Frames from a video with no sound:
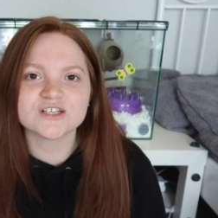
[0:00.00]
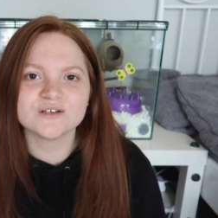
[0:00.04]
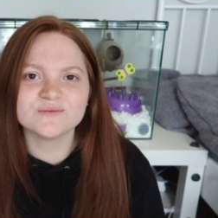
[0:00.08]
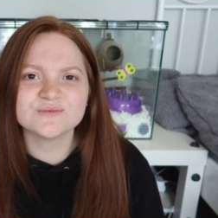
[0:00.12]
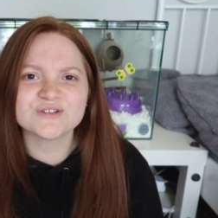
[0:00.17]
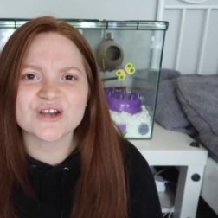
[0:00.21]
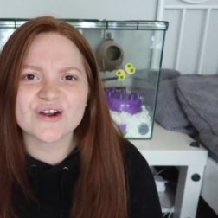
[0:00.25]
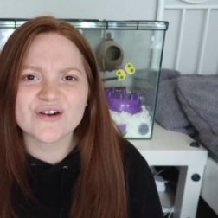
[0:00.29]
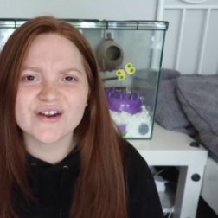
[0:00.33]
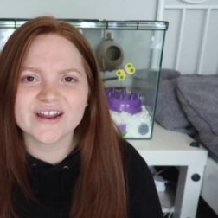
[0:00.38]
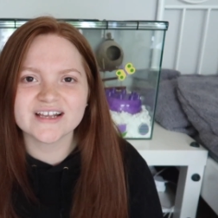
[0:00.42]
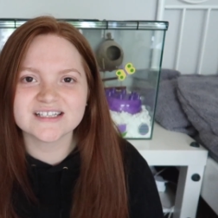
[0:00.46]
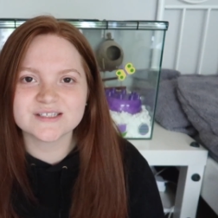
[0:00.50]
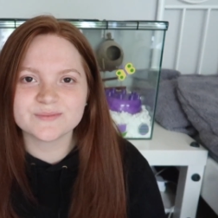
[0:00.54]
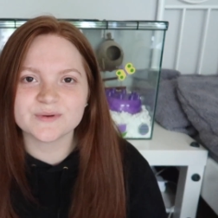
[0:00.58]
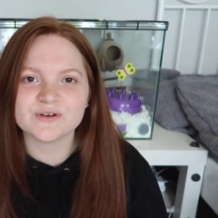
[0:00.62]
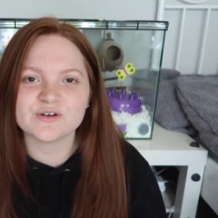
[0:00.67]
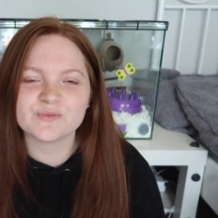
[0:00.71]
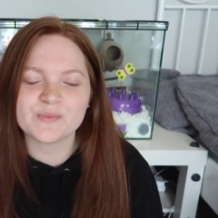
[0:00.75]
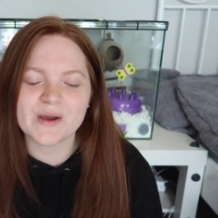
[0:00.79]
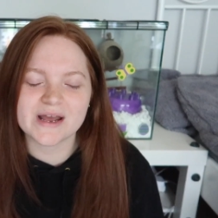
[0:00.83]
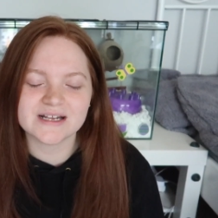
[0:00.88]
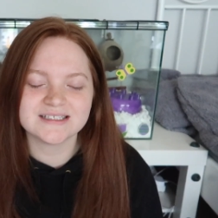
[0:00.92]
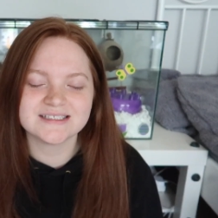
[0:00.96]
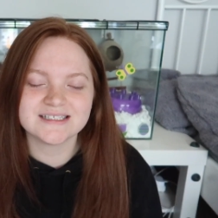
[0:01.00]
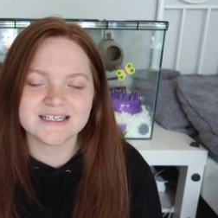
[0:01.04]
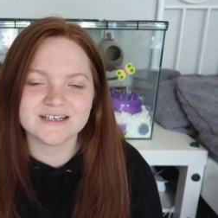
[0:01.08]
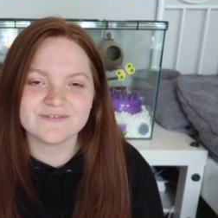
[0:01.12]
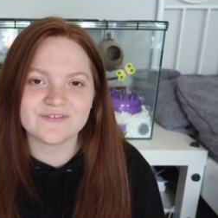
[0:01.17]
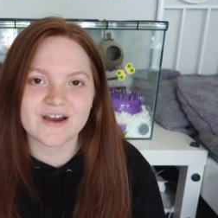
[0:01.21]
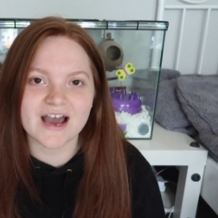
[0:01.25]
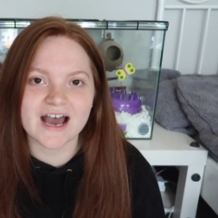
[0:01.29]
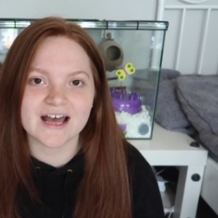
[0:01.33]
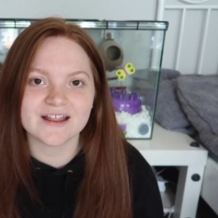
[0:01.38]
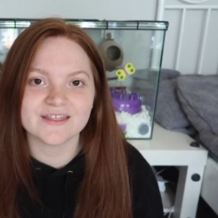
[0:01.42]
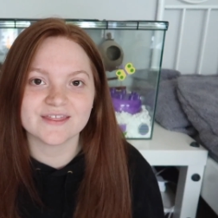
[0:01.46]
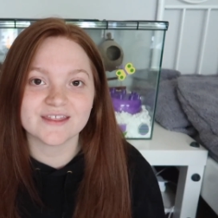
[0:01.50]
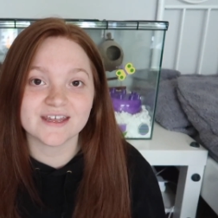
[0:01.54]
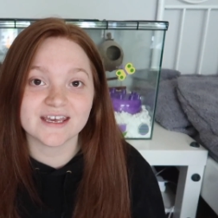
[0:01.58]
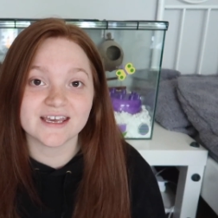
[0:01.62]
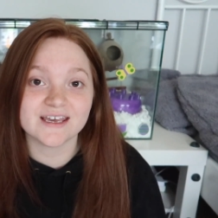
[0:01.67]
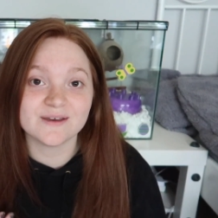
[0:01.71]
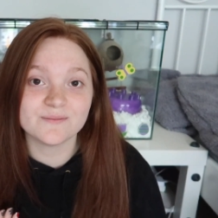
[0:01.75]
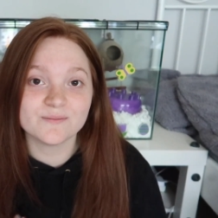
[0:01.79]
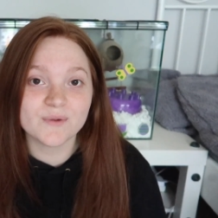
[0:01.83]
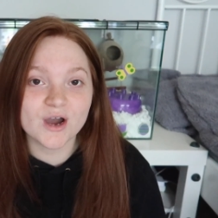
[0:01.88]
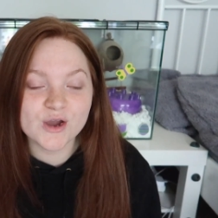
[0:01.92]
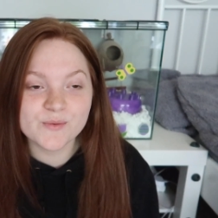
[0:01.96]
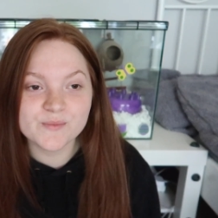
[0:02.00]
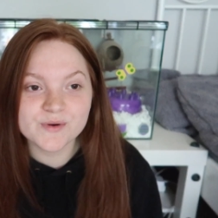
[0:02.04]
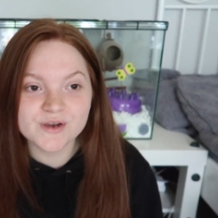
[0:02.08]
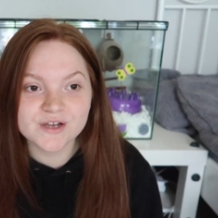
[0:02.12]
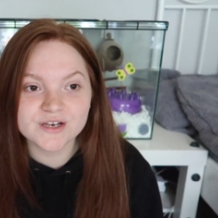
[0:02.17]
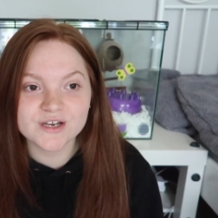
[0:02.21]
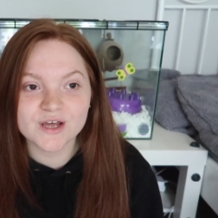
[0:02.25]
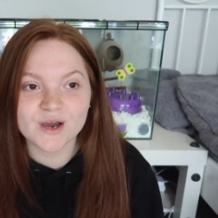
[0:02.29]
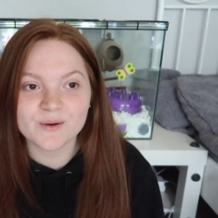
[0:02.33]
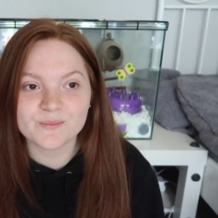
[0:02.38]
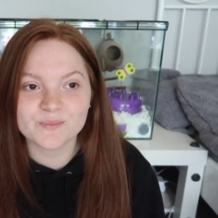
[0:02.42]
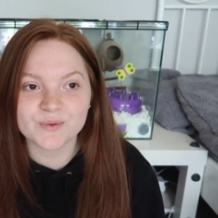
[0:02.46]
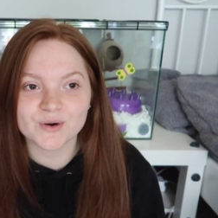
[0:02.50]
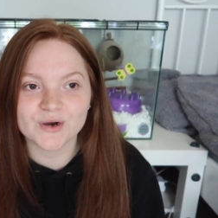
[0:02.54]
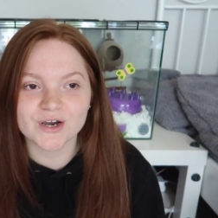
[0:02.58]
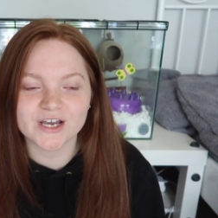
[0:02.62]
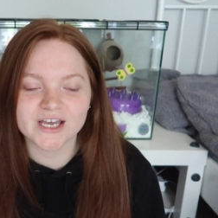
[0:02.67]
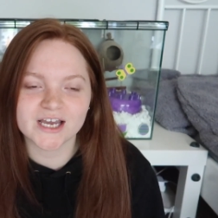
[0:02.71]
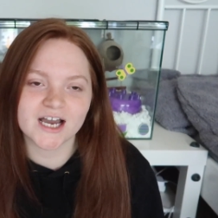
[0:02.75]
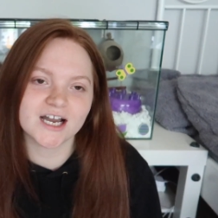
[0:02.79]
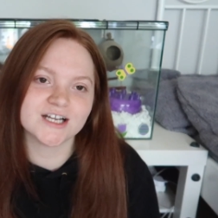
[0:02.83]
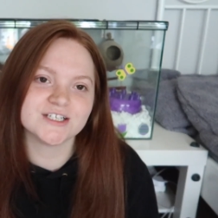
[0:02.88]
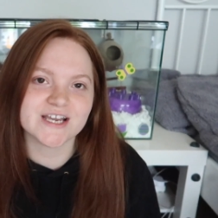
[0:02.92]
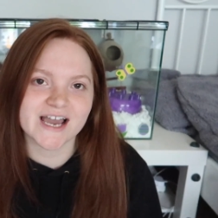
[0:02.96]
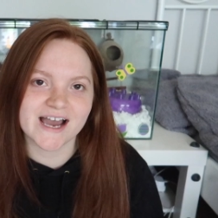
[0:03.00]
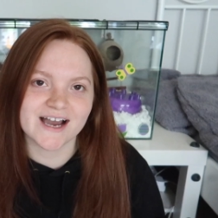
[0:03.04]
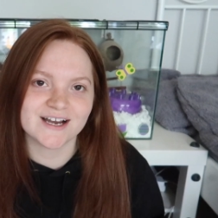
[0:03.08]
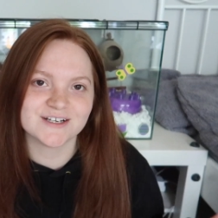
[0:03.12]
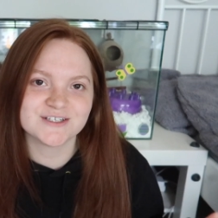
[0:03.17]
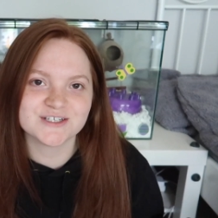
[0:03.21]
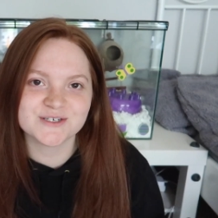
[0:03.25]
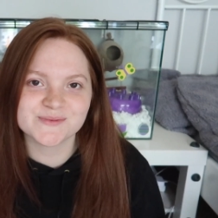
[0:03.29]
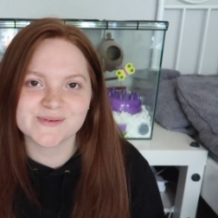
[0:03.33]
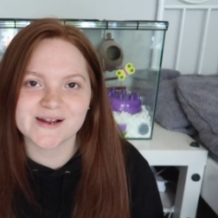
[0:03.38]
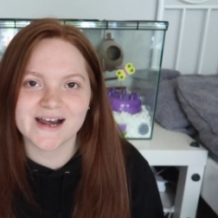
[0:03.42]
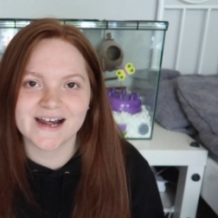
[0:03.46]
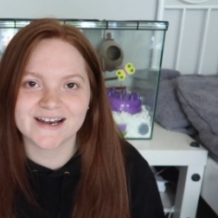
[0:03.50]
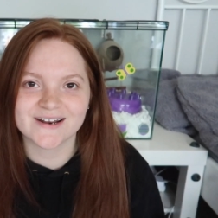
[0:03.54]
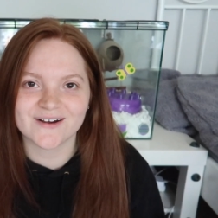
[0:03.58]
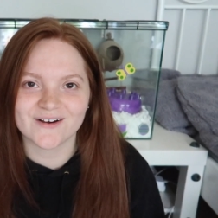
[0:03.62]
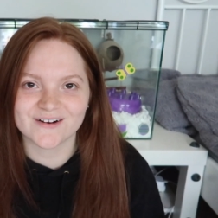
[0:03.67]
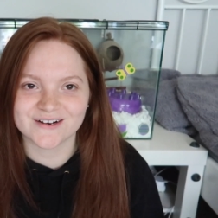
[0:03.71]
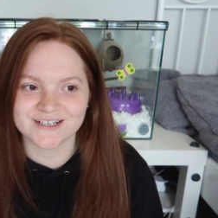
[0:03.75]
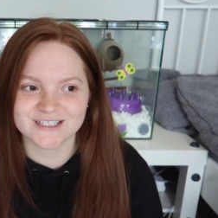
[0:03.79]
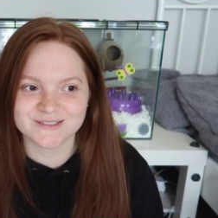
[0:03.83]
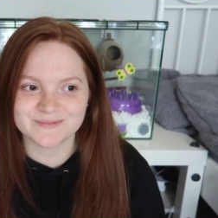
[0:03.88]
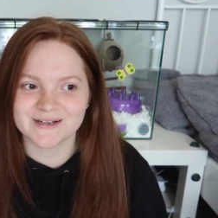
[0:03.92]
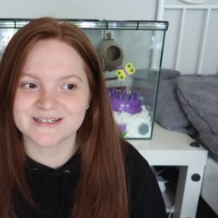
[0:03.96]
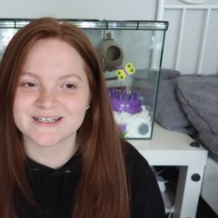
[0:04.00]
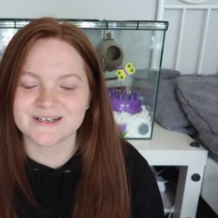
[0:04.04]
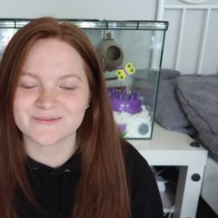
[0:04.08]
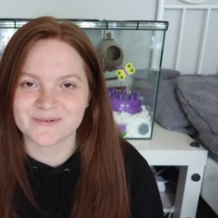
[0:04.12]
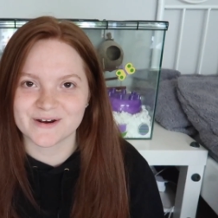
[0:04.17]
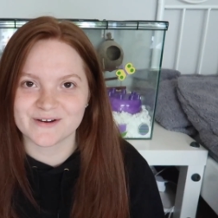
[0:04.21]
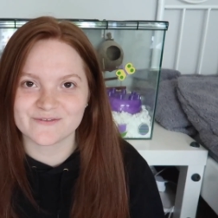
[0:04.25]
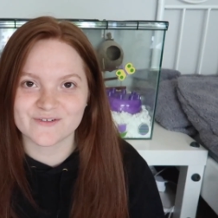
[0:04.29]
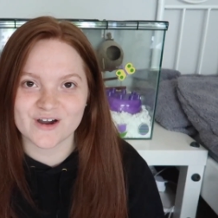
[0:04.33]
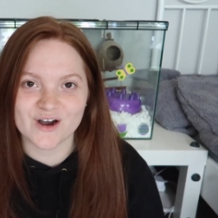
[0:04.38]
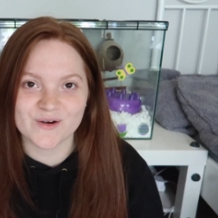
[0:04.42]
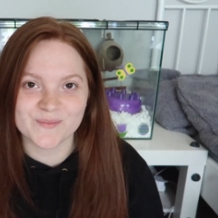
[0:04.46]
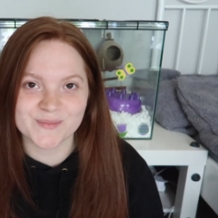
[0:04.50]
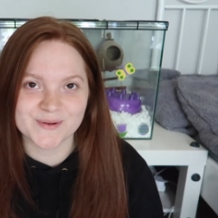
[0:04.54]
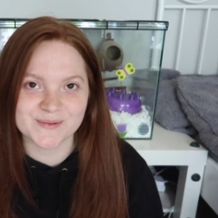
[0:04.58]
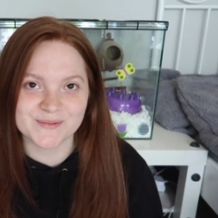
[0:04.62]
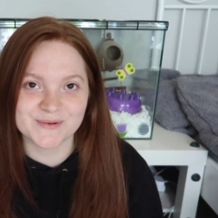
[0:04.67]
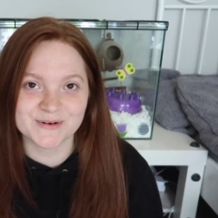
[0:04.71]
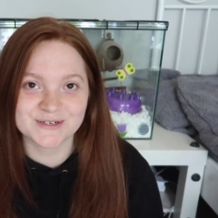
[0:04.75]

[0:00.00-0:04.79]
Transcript: So I'm sorry it's a bit repetitive at the moment but uh, yeah I do plan on expanding when I've got a bit